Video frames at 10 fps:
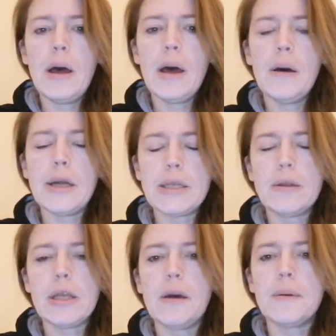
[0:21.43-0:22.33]
Uh, I
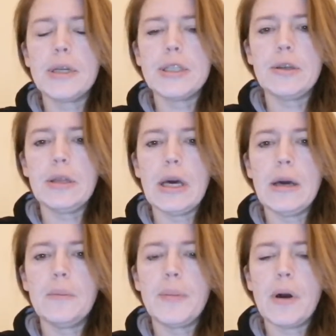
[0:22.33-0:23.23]
don't think I'm going to do
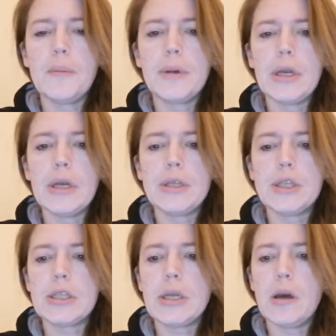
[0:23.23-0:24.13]
that, but I'm going to
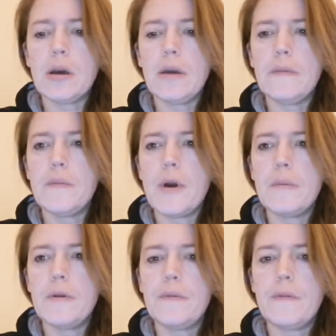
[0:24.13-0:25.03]
just uh, give a
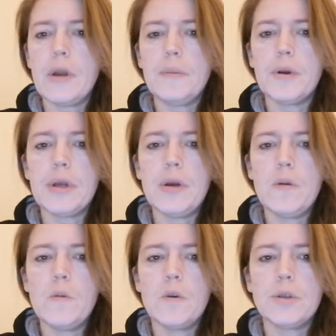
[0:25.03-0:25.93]
moment for anybody
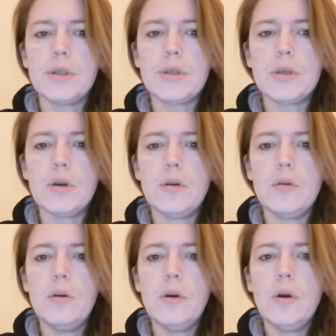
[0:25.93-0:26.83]
who wants to.